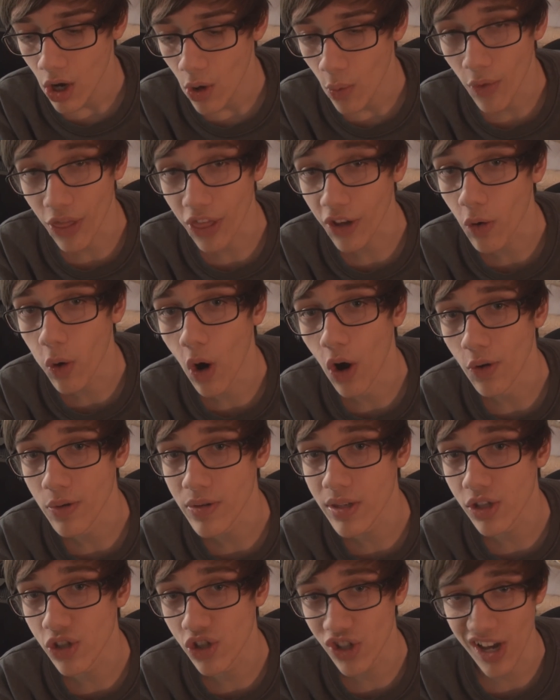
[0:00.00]
with the
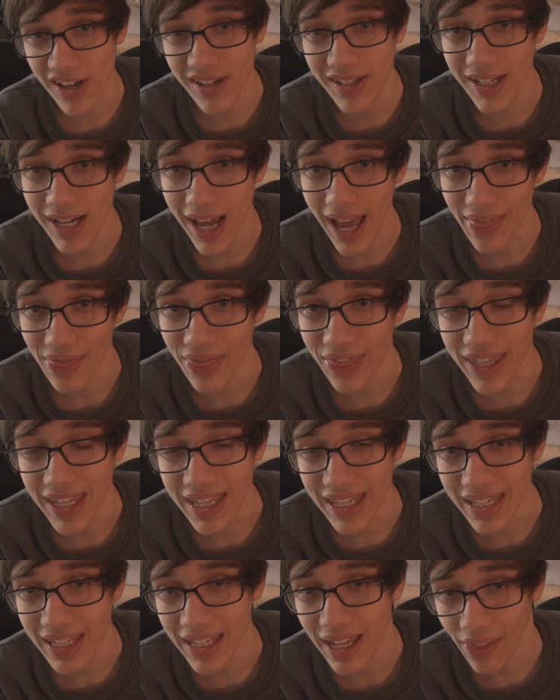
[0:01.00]
quotes just at
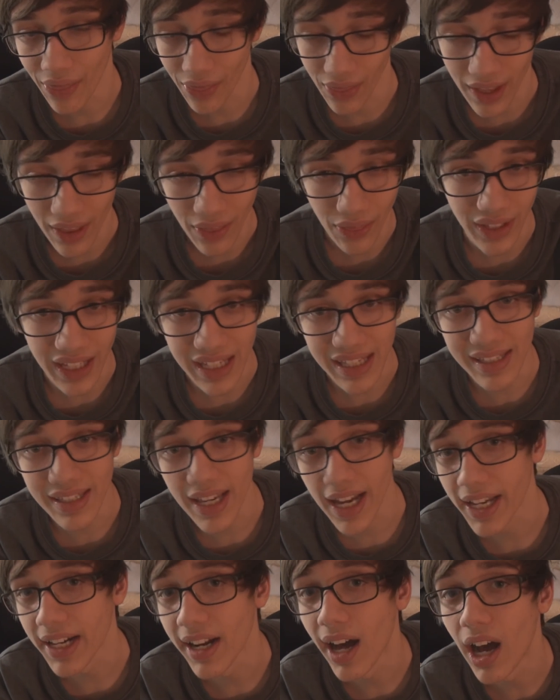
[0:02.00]
the in the
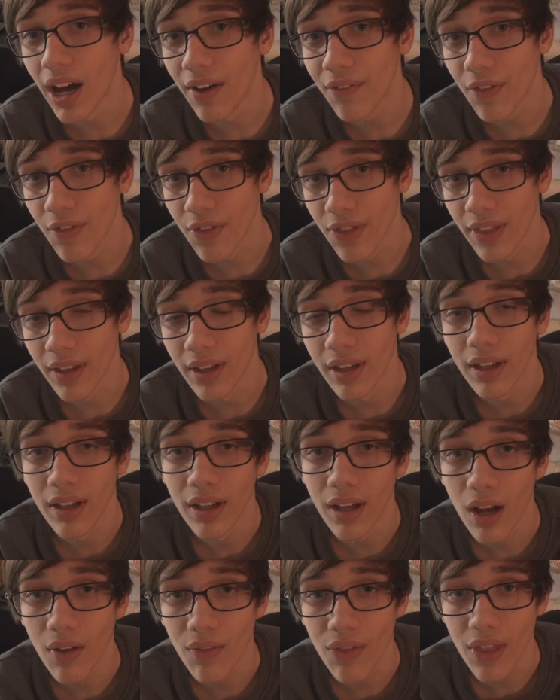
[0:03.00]
second half of
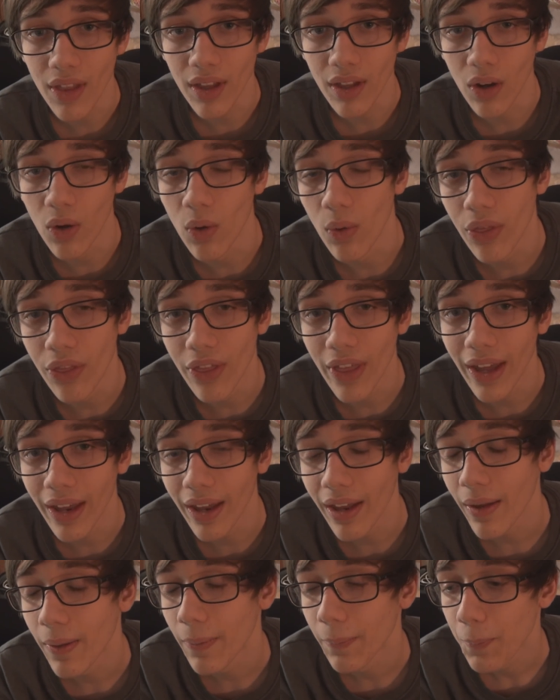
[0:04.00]
the whole
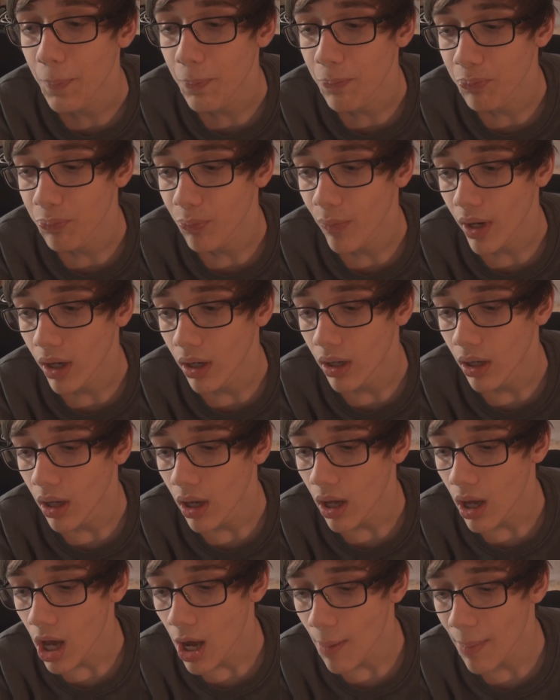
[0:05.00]
thing.
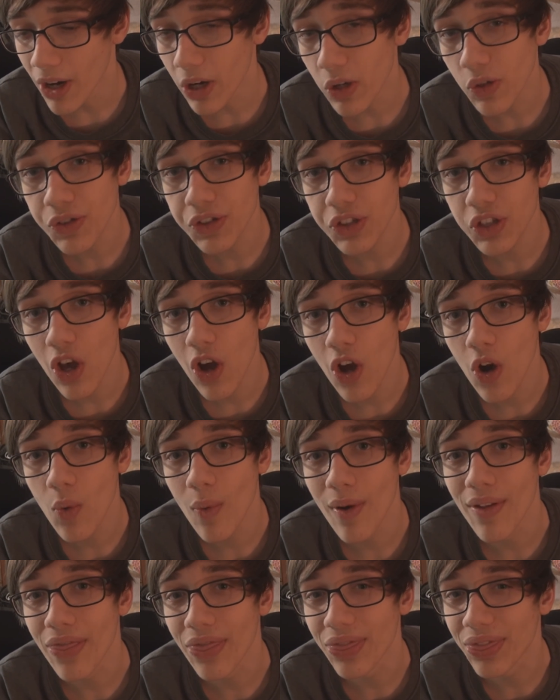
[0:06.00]
But also
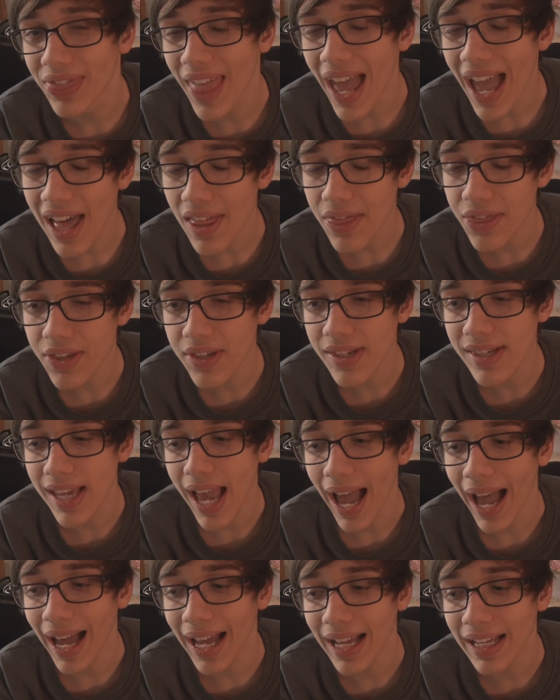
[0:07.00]
with deaths
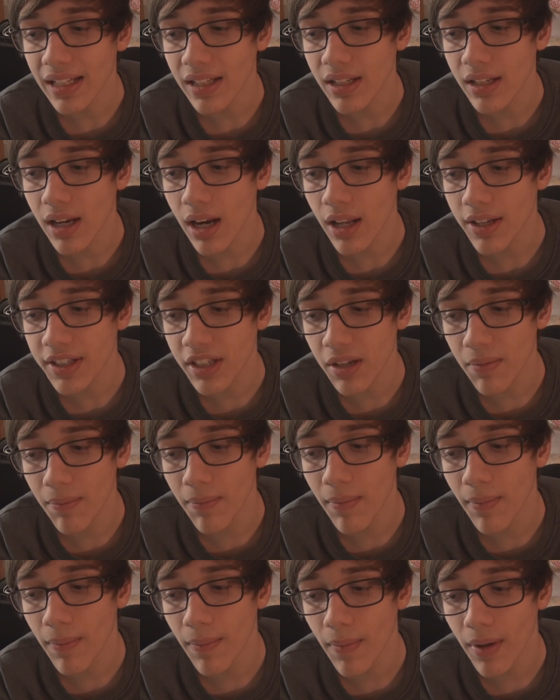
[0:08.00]
and
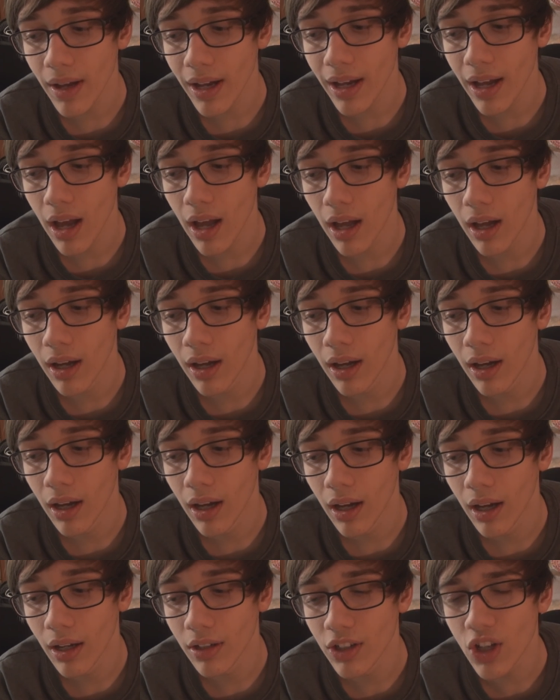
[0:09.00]
some
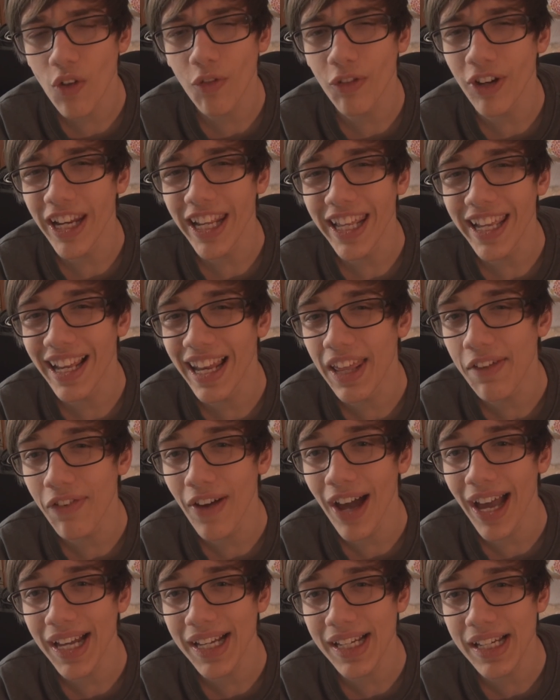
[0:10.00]
not really
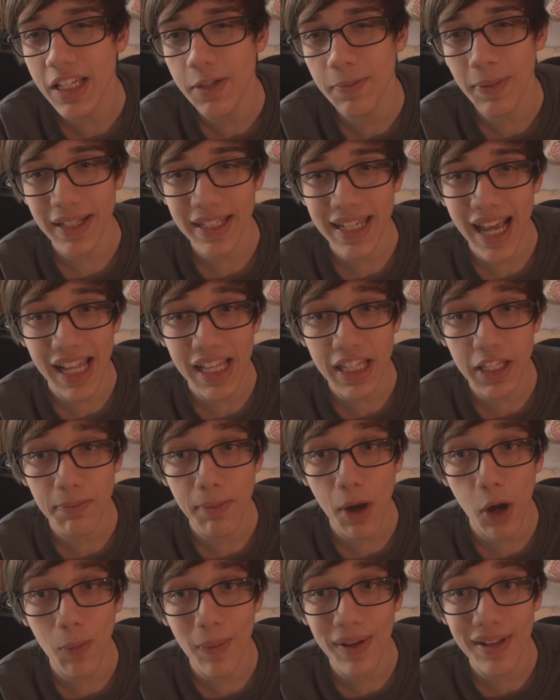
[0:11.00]
cliffhangers but tense
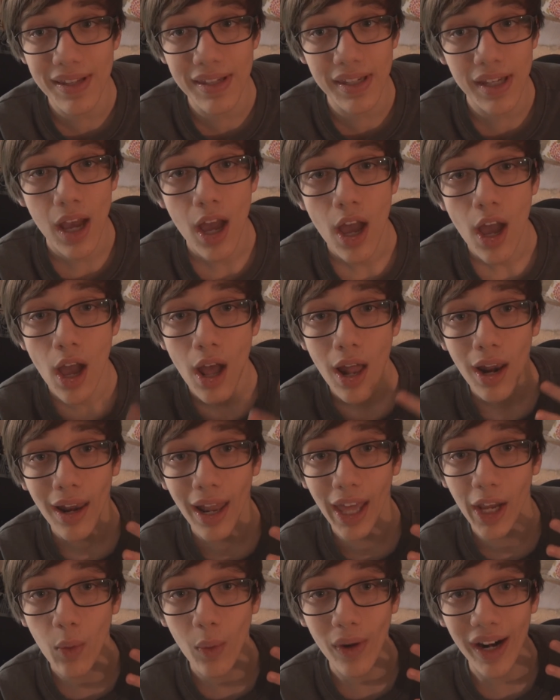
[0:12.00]
moments,
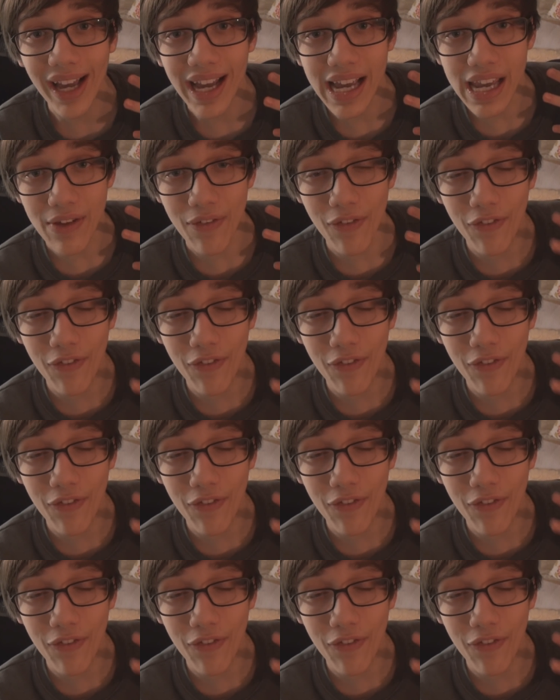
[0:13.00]
like when I